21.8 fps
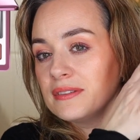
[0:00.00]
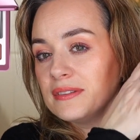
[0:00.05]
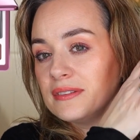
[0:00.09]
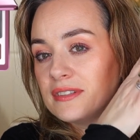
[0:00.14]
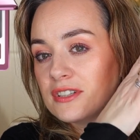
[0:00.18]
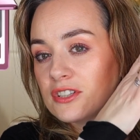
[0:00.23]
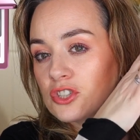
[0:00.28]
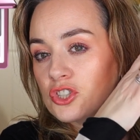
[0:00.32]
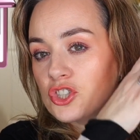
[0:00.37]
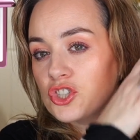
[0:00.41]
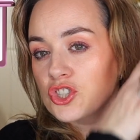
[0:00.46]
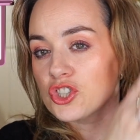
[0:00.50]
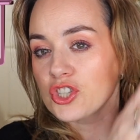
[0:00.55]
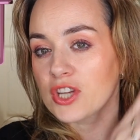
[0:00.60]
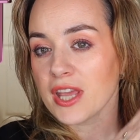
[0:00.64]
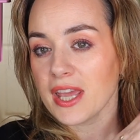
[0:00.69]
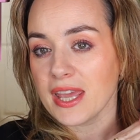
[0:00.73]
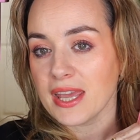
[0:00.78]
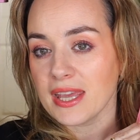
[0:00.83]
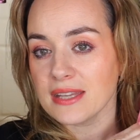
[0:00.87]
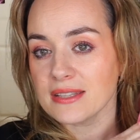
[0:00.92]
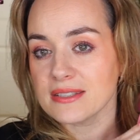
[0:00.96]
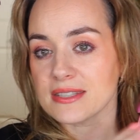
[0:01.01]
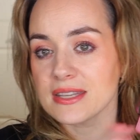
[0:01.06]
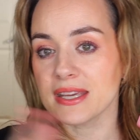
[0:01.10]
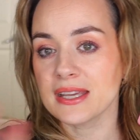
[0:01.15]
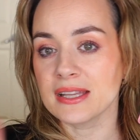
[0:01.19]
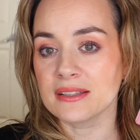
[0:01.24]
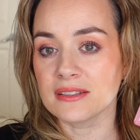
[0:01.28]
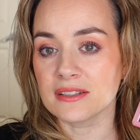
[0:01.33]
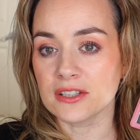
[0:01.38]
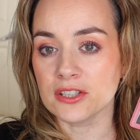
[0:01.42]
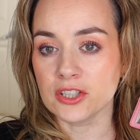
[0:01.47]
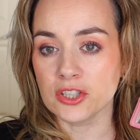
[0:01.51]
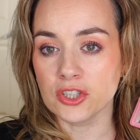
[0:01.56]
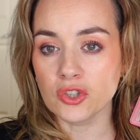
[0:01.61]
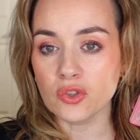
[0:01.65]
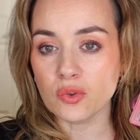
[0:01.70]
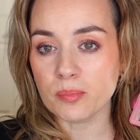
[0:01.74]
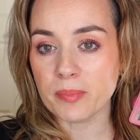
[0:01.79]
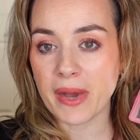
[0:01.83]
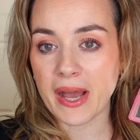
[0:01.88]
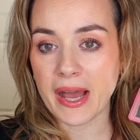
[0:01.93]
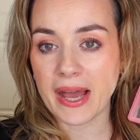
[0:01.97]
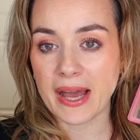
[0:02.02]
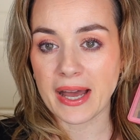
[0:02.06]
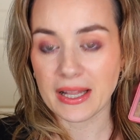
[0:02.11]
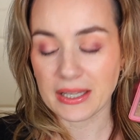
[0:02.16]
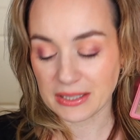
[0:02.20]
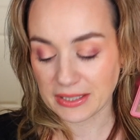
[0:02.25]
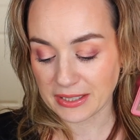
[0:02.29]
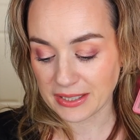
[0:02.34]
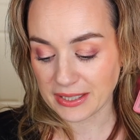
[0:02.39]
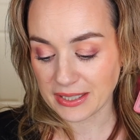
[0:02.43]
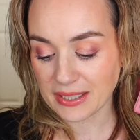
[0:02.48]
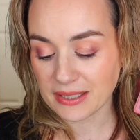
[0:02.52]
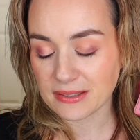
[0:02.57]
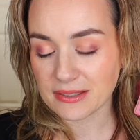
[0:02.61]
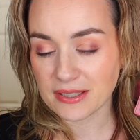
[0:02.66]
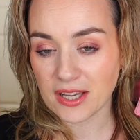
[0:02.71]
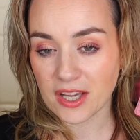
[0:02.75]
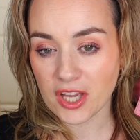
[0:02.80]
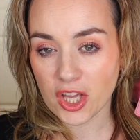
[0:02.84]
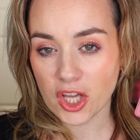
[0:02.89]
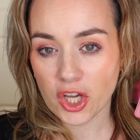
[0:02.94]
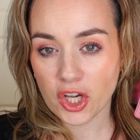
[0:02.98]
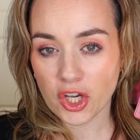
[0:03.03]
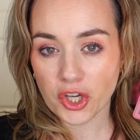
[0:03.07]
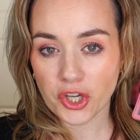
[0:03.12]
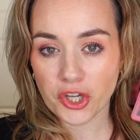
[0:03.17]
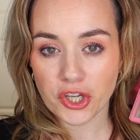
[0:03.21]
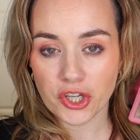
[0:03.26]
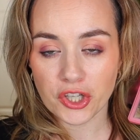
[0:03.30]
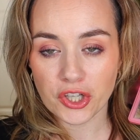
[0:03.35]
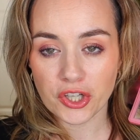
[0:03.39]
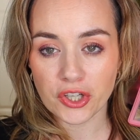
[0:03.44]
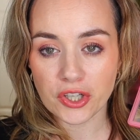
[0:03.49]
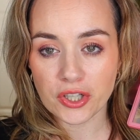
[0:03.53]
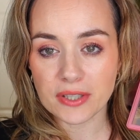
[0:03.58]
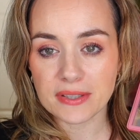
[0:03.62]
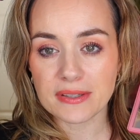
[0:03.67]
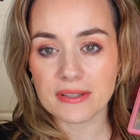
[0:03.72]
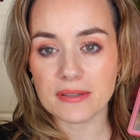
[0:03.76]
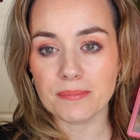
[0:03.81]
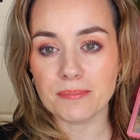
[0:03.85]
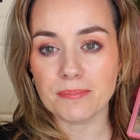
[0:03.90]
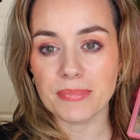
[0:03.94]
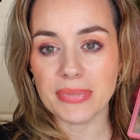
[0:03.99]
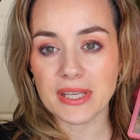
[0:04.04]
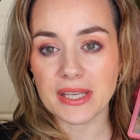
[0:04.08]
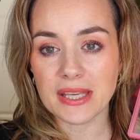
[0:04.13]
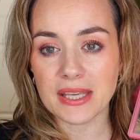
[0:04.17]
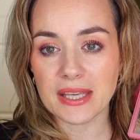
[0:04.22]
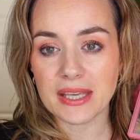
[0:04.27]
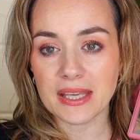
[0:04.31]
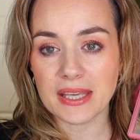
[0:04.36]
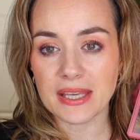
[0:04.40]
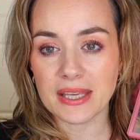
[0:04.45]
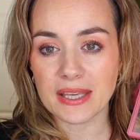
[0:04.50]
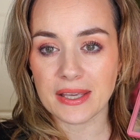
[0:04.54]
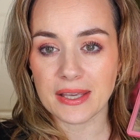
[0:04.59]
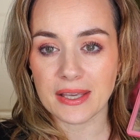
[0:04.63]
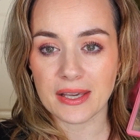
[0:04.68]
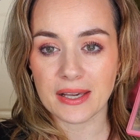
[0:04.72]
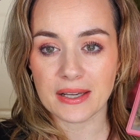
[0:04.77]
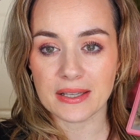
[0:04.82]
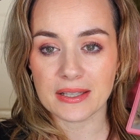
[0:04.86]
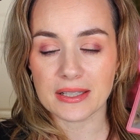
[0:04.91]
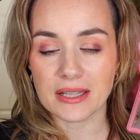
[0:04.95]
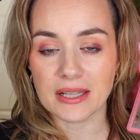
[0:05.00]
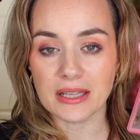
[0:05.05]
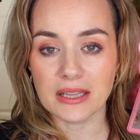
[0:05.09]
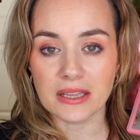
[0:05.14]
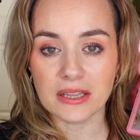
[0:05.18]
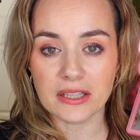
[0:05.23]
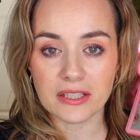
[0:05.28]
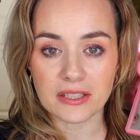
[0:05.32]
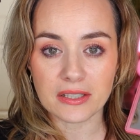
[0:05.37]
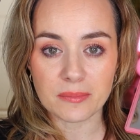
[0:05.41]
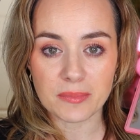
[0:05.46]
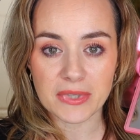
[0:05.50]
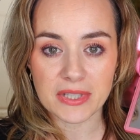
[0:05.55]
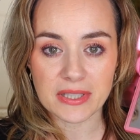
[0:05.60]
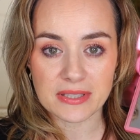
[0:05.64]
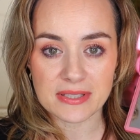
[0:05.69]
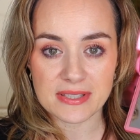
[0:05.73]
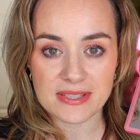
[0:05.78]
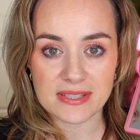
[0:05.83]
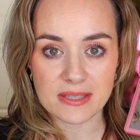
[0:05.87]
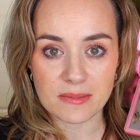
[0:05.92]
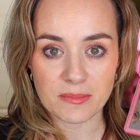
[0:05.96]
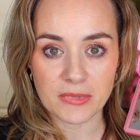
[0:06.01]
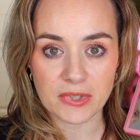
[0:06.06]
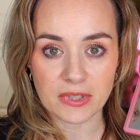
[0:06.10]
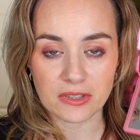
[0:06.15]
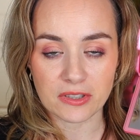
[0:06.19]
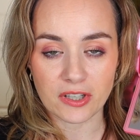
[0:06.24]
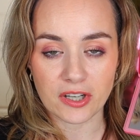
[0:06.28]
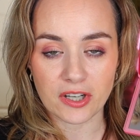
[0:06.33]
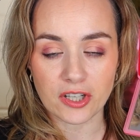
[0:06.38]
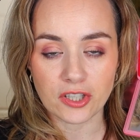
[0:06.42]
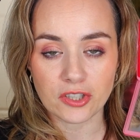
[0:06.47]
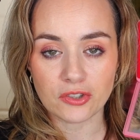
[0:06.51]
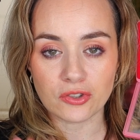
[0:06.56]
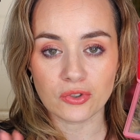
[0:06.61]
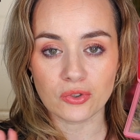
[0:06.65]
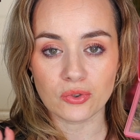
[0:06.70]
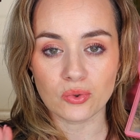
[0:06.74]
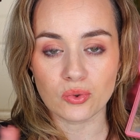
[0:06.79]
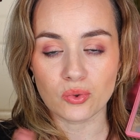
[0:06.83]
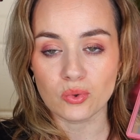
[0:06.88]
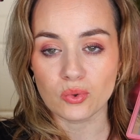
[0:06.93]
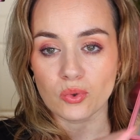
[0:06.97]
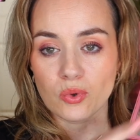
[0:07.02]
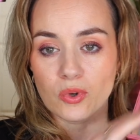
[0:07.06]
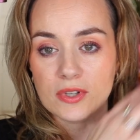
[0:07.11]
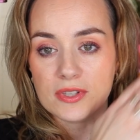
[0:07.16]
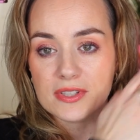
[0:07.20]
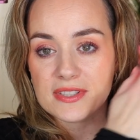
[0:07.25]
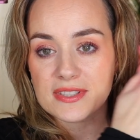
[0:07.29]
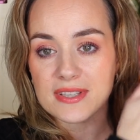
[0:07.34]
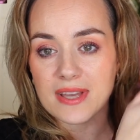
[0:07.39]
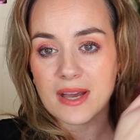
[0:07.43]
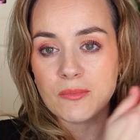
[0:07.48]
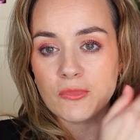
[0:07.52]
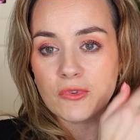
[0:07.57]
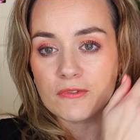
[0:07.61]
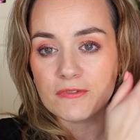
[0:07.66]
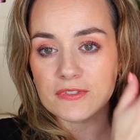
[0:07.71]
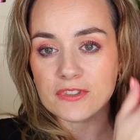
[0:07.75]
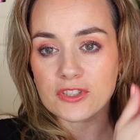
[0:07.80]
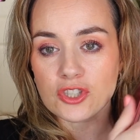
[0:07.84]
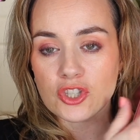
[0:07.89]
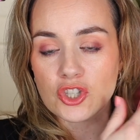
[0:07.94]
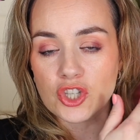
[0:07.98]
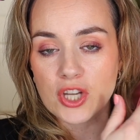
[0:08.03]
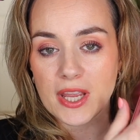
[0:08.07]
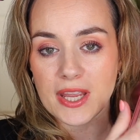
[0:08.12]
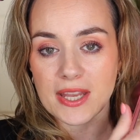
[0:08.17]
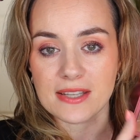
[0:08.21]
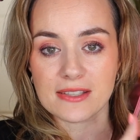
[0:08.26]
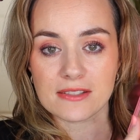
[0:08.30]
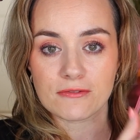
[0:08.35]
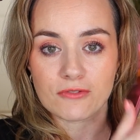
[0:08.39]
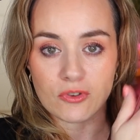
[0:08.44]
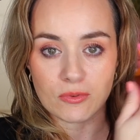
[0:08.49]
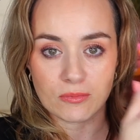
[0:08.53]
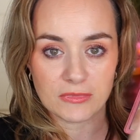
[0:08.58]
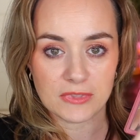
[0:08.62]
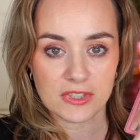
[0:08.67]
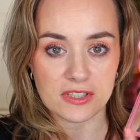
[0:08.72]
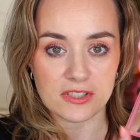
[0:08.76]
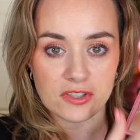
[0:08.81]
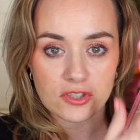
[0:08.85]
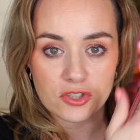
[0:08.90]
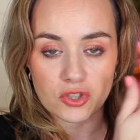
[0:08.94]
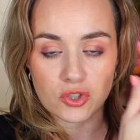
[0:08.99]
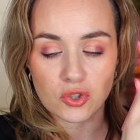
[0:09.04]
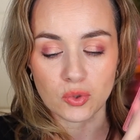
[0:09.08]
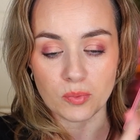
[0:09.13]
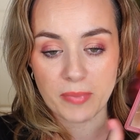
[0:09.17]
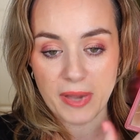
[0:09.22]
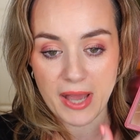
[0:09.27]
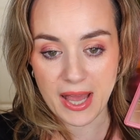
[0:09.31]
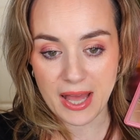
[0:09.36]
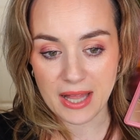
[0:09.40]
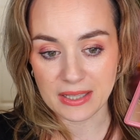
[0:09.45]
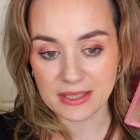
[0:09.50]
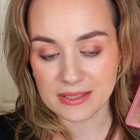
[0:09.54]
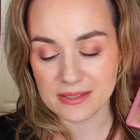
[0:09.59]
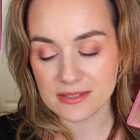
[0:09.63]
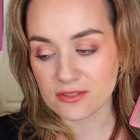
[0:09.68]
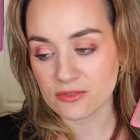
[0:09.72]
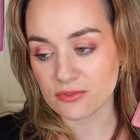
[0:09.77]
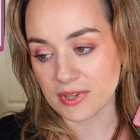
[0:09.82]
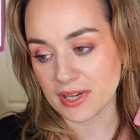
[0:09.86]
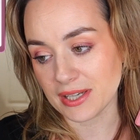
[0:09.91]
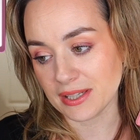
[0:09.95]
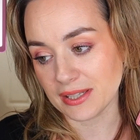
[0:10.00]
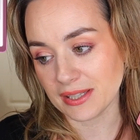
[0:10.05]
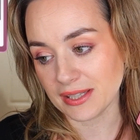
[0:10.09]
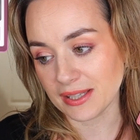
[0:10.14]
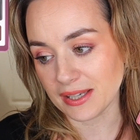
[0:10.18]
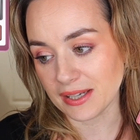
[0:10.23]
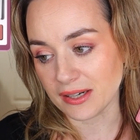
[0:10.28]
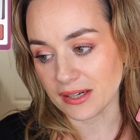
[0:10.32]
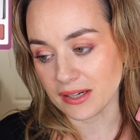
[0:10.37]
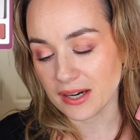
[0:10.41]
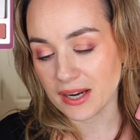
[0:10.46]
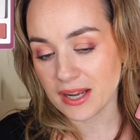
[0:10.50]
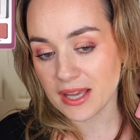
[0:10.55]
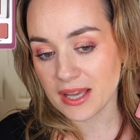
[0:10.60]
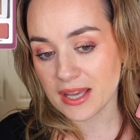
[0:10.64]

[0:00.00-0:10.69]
the shades in the new palette could be a little bit similar to some of the shades from these two palettes right here.